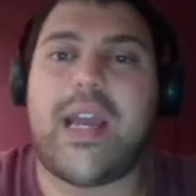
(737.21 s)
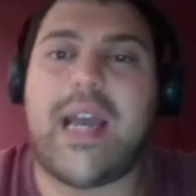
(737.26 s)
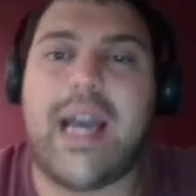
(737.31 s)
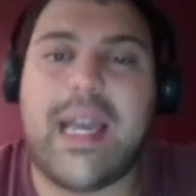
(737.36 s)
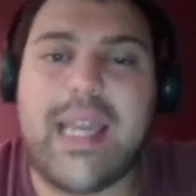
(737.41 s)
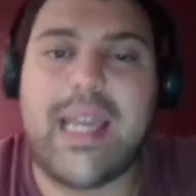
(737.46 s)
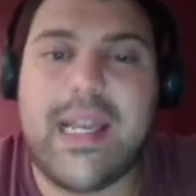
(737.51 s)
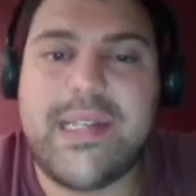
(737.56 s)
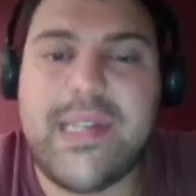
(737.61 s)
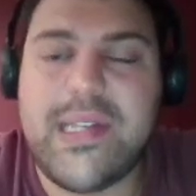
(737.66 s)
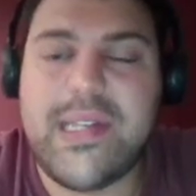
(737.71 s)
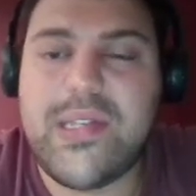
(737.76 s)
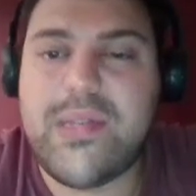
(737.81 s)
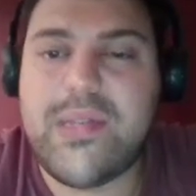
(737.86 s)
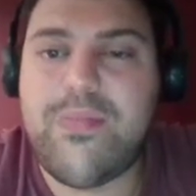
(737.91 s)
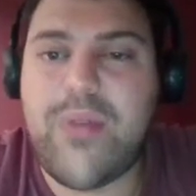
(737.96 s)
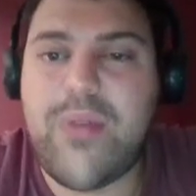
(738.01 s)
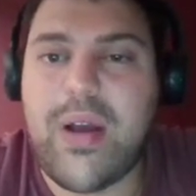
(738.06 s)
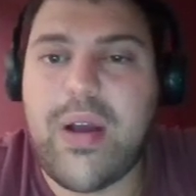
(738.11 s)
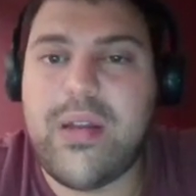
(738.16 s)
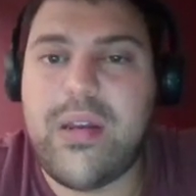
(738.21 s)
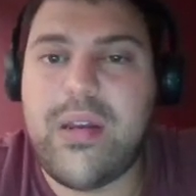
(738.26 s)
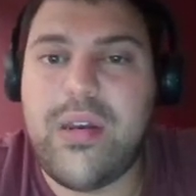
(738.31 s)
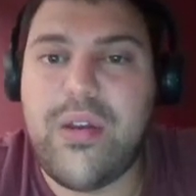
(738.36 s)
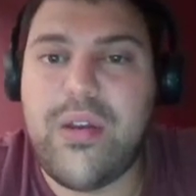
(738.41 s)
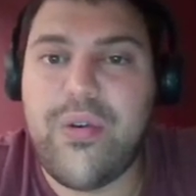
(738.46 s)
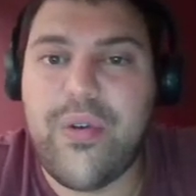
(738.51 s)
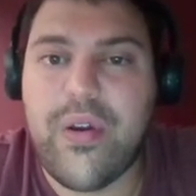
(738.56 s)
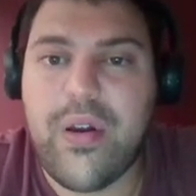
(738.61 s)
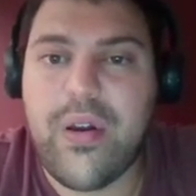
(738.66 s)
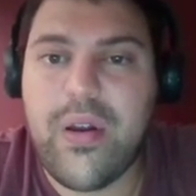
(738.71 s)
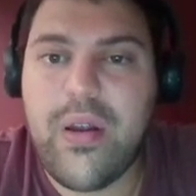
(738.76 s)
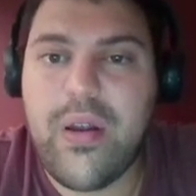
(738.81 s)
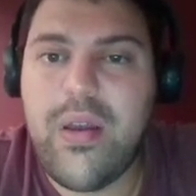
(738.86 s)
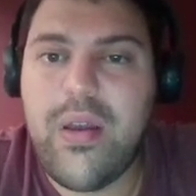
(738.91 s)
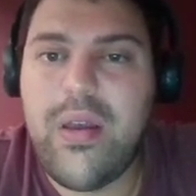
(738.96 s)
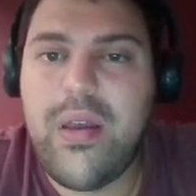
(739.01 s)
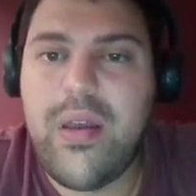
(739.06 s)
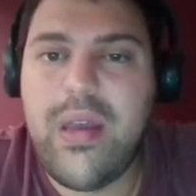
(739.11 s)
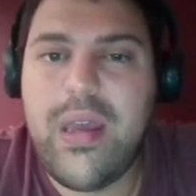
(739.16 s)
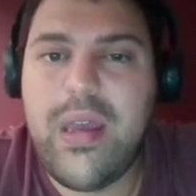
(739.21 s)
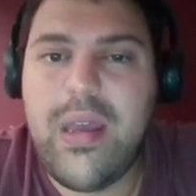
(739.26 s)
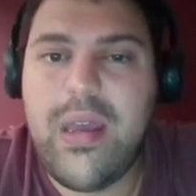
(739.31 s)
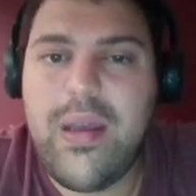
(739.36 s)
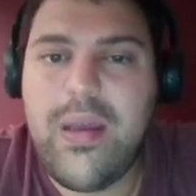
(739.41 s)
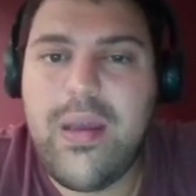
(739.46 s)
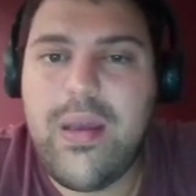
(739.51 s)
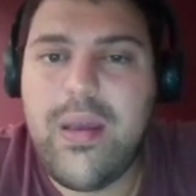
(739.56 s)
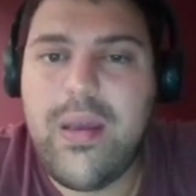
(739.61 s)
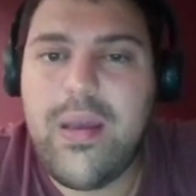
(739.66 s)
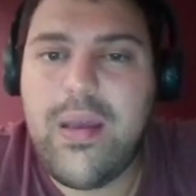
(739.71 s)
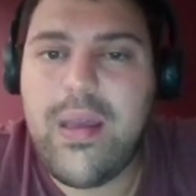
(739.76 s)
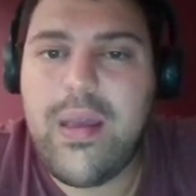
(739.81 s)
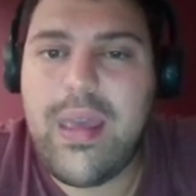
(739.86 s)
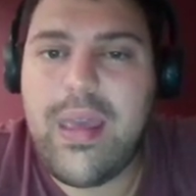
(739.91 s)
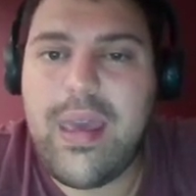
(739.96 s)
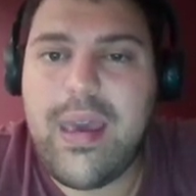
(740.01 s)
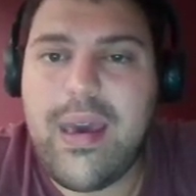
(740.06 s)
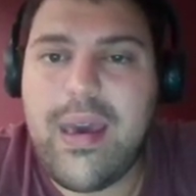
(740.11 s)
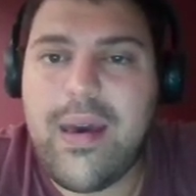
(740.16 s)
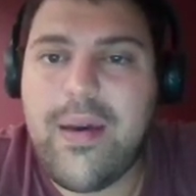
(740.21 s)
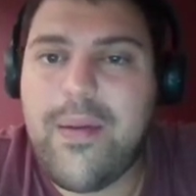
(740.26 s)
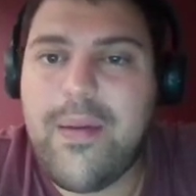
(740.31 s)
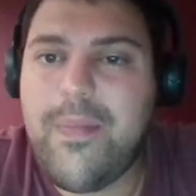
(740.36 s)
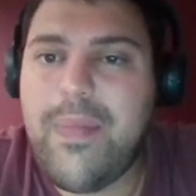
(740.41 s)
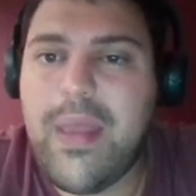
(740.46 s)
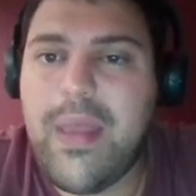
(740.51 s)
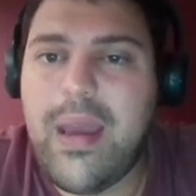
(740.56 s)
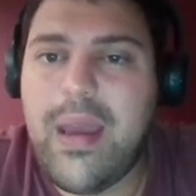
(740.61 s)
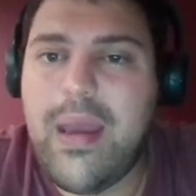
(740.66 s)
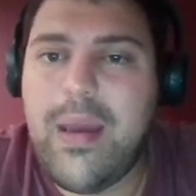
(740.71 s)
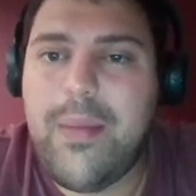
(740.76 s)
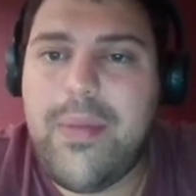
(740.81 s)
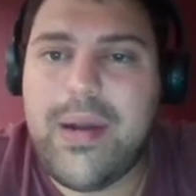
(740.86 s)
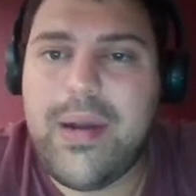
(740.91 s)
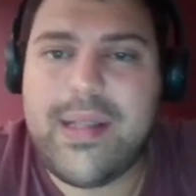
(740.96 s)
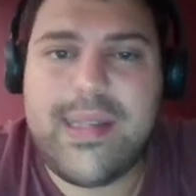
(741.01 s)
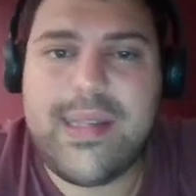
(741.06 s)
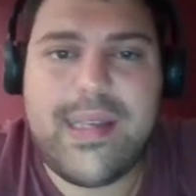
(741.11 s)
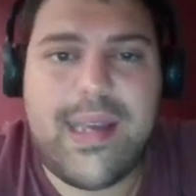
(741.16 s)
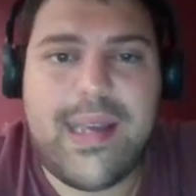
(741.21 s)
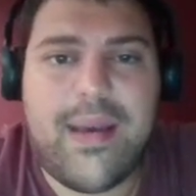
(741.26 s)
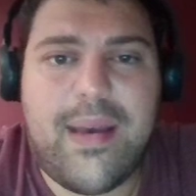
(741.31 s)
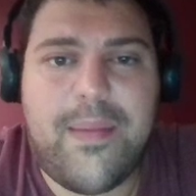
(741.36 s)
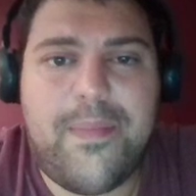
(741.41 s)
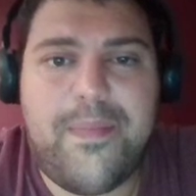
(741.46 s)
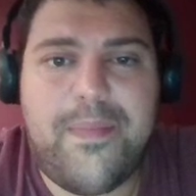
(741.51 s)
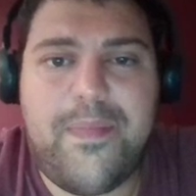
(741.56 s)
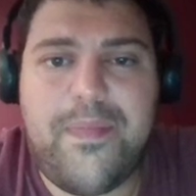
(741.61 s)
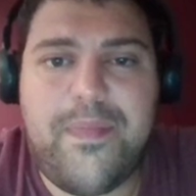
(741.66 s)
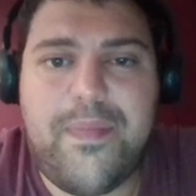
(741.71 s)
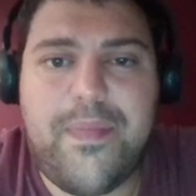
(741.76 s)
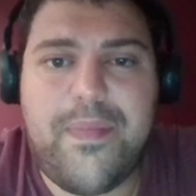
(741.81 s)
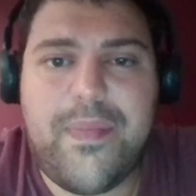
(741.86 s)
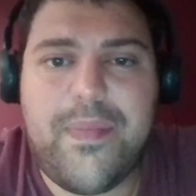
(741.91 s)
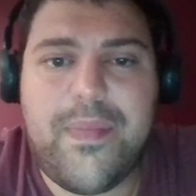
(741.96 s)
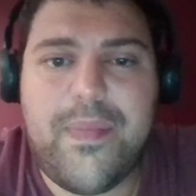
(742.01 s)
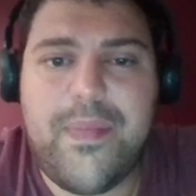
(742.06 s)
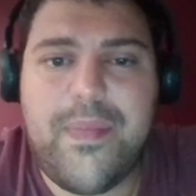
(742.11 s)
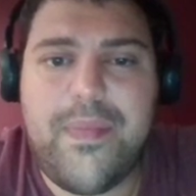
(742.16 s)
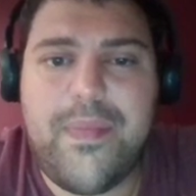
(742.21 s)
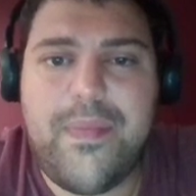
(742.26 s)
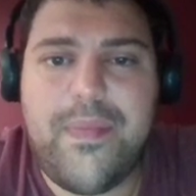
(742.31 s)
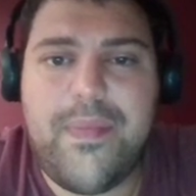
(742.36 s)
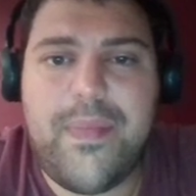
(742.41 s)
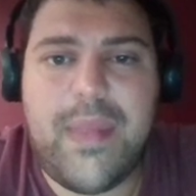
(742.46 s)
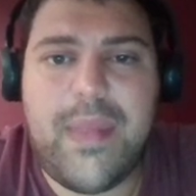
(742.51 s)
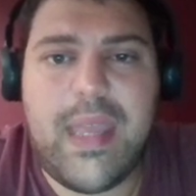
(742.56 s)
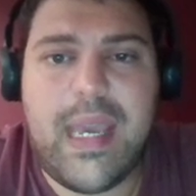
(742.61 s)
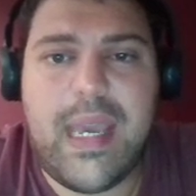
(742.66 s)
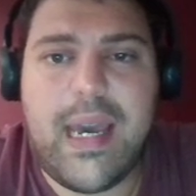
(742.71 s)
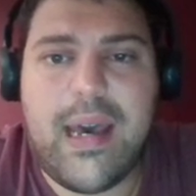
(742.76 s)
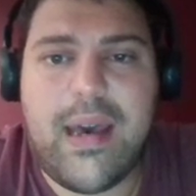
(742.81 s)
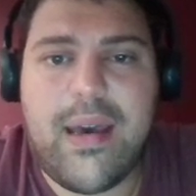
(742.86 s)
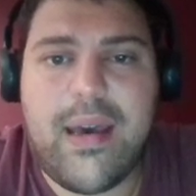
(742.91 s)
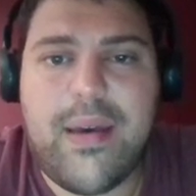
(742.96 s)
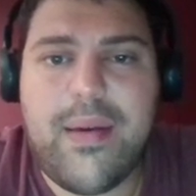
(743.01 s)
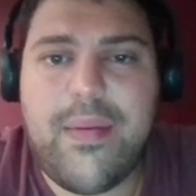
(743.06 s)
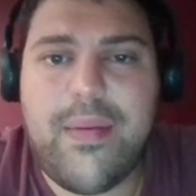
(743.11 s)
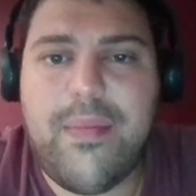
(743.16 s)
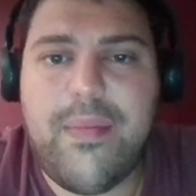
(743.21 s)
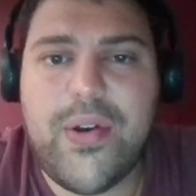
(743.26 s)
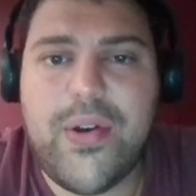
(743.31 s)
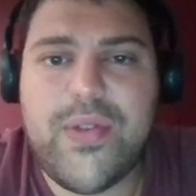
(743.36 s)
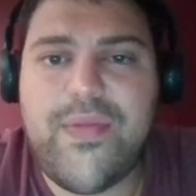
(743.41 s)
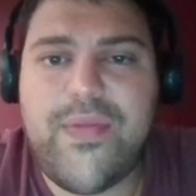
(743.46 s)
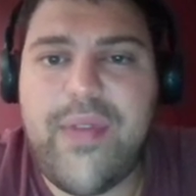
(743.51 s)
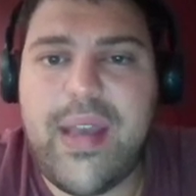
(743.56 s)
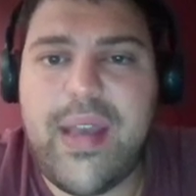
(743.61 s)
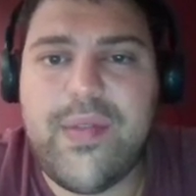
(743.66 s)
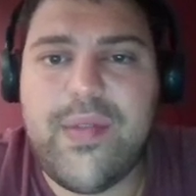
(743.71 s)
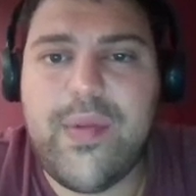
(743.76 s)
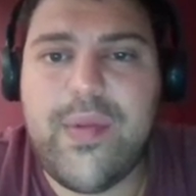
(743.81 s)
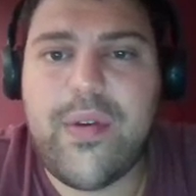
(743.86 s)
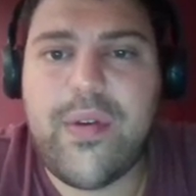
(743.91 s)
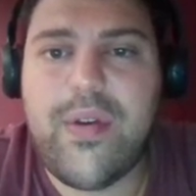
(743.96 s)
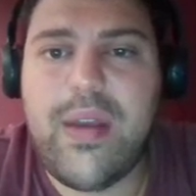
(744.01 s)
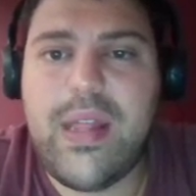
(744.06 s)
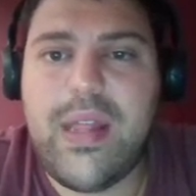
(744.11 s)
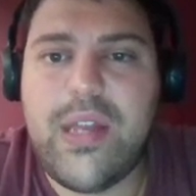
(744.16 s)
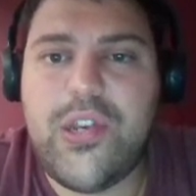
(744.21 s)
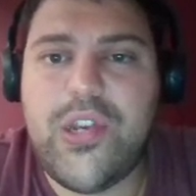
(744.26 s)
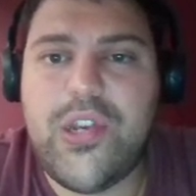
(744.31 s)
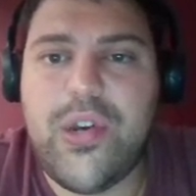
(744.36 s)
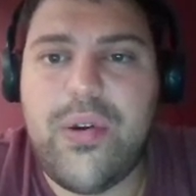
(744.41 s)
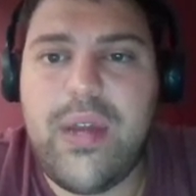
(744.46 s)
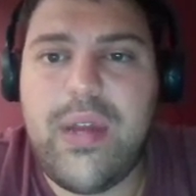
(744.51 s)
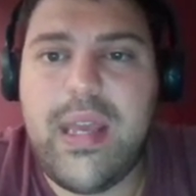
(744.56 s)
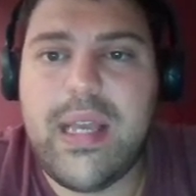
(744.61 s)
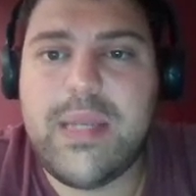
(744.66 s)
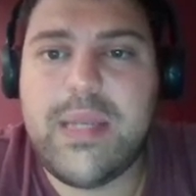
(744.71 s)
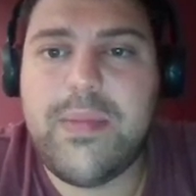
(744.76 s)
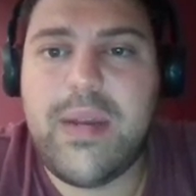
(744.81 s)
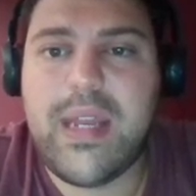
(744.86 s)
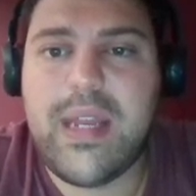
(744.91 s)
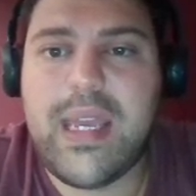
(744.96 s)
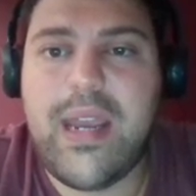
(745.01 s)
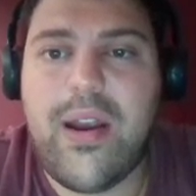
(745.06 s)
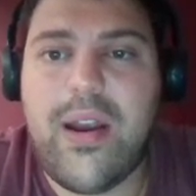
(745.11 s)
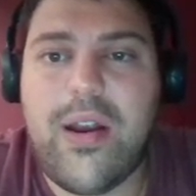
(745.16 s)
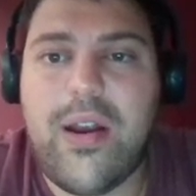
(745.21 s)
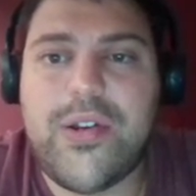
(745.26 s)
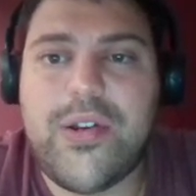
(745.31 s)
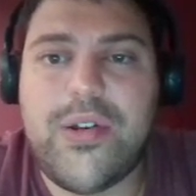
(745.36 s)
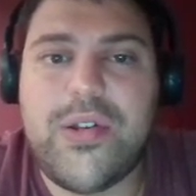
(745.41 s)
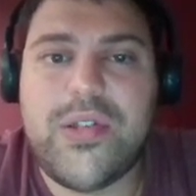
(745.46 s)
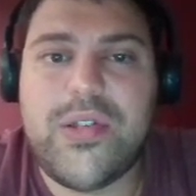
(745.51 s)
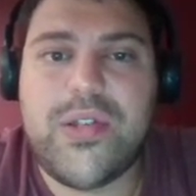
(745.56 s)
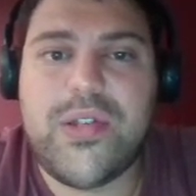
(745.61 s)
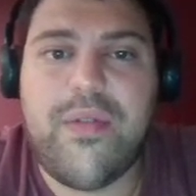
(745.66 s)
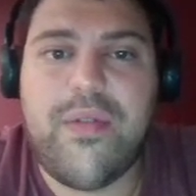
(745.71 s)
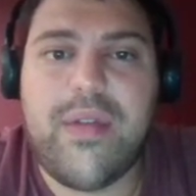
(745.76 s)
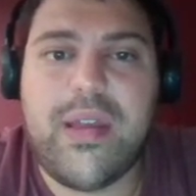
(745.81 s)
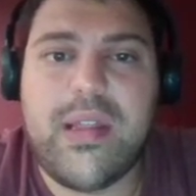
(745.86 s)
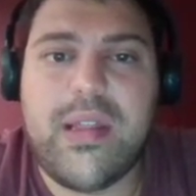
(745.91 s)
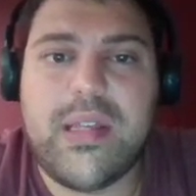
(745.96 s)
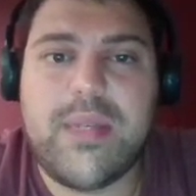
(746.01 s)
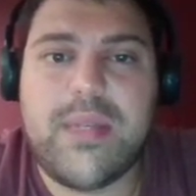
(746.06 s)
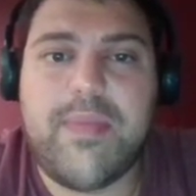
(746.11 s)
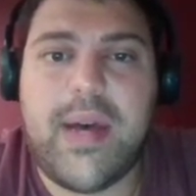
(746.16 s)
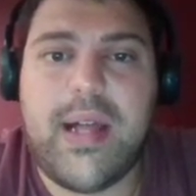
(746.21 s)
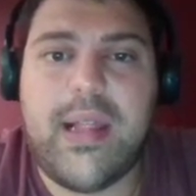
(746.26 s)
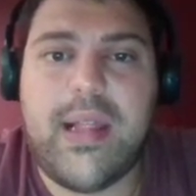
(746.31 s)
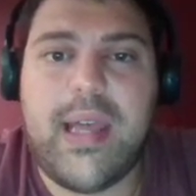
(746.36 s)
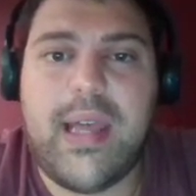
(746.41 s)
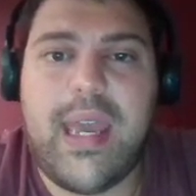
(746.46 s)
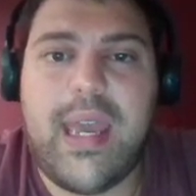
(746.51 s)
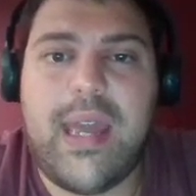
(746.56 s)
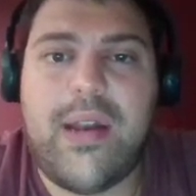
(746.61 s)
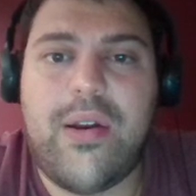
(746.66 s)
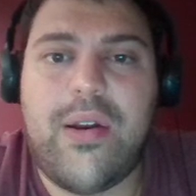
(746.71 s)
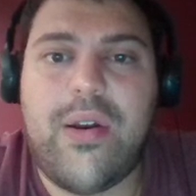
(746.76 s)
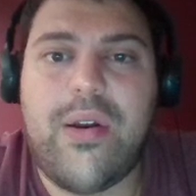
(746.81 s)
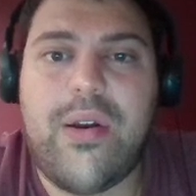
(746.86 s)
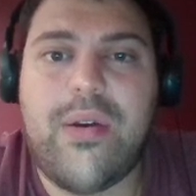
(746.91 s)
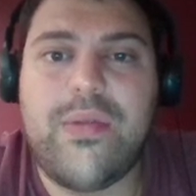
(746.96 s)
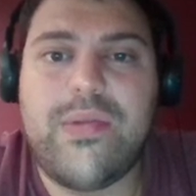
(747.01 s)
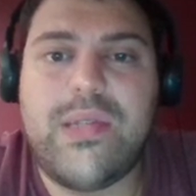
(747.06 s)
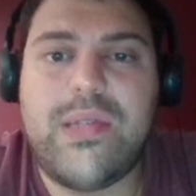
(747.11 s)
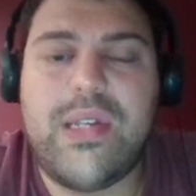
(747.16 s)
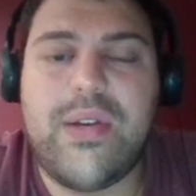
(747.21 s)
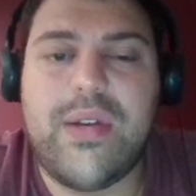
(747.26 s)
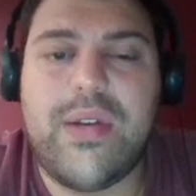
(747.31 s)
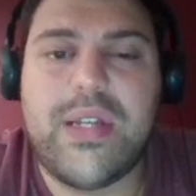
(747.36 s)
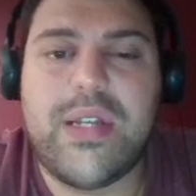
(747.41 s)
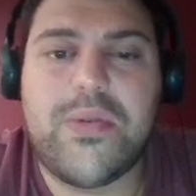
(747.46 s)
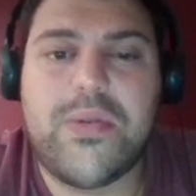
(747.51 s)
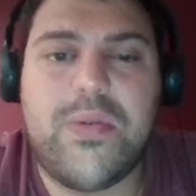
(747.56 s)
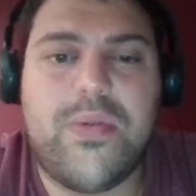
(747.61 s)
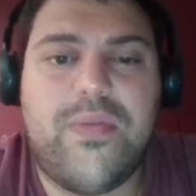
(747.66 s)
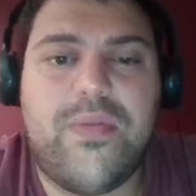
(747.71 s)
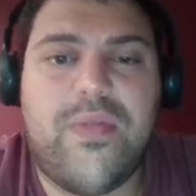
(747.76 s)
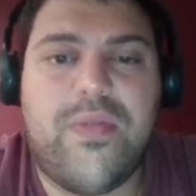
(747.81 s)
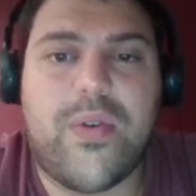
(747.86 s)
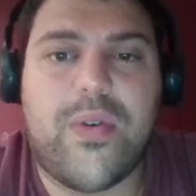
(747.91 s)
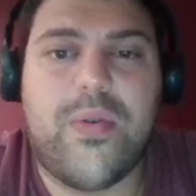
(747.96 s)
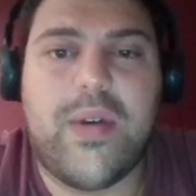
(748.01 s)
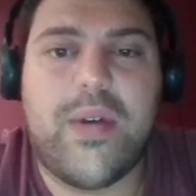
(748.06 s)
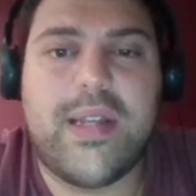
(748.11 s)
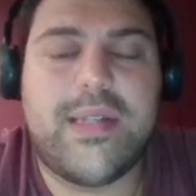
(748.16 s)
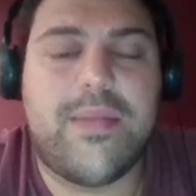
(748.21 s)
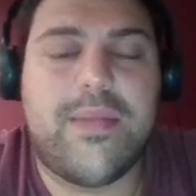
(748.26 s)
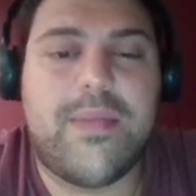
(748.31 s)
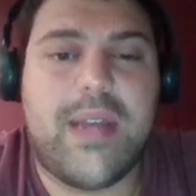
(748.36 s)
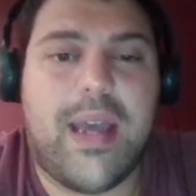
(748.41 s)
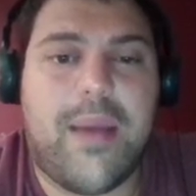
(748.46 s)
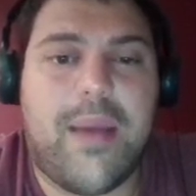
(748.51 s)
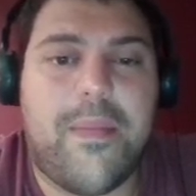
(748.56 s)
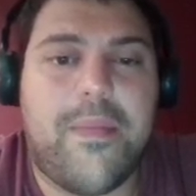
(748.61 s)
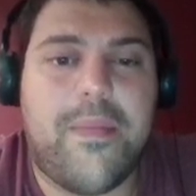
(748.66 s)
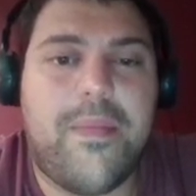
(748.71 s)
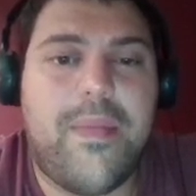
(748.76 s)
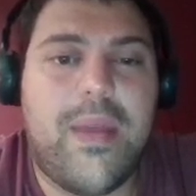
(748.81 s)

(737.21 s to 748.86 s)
I guess it's probably newer. Yeah. But, yeah, most fans would agree that Jodie has been a character deserving of the spotlight and her own series for quite some time.